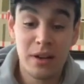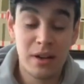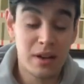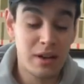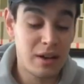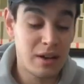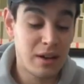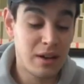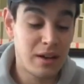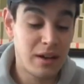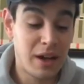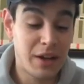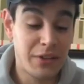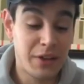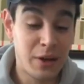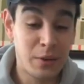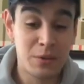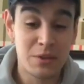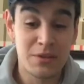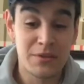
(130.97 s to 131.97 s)
I
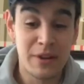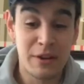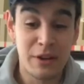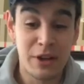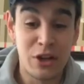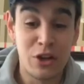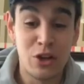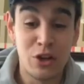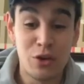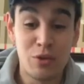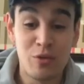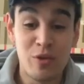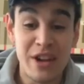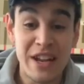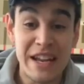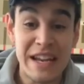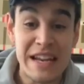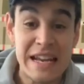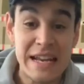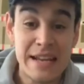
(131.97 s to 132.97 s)
thought it was a very good
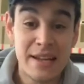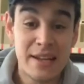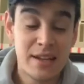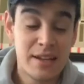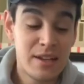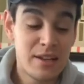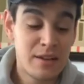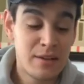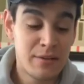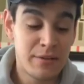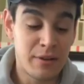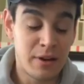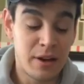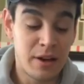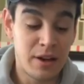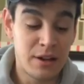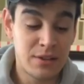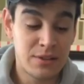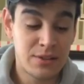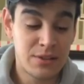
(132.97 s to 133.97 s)
read for
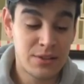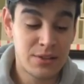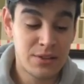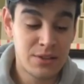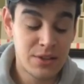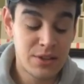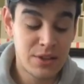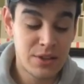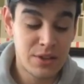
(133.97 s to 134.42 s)
us